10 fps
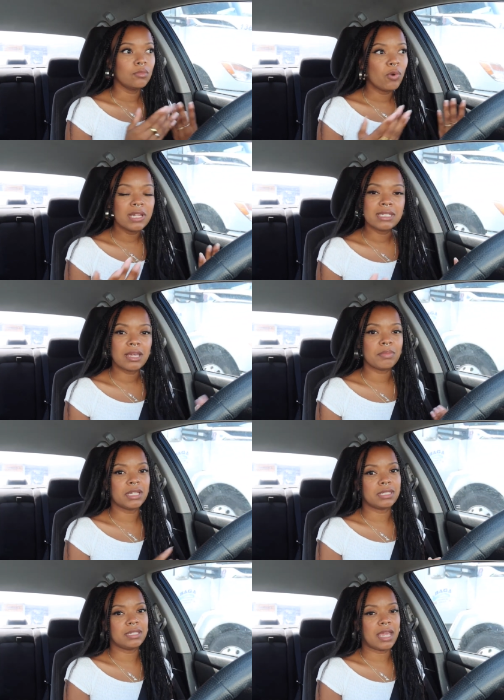What is 10
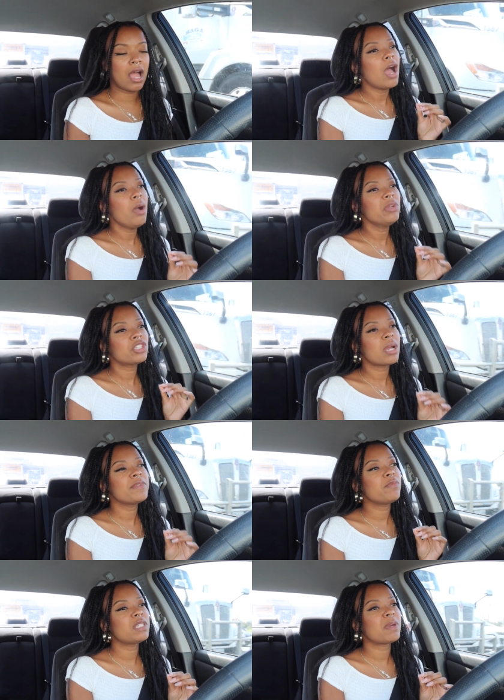minutes a day? How, how much
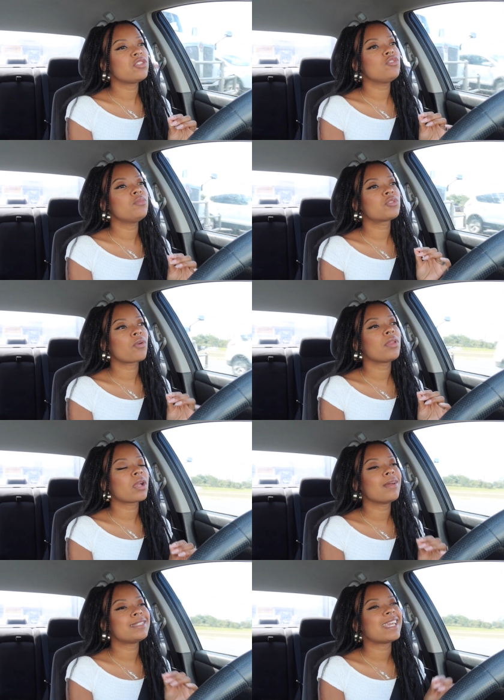time do we spend doom
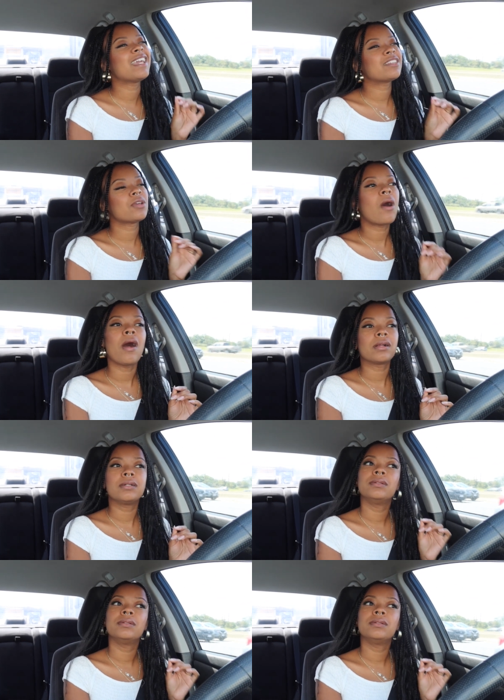scrolling on TikTok?